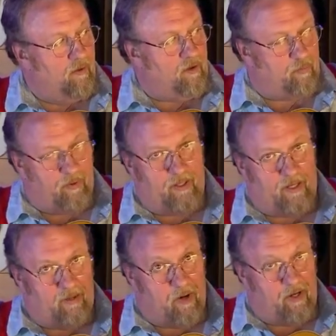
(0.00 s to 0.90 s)
to play an
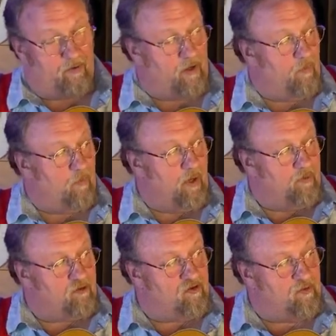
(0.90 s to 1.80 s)
A minor that way,
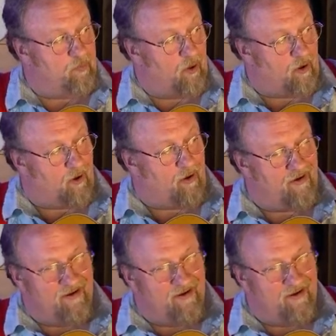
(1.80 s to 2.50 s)
which is the bar.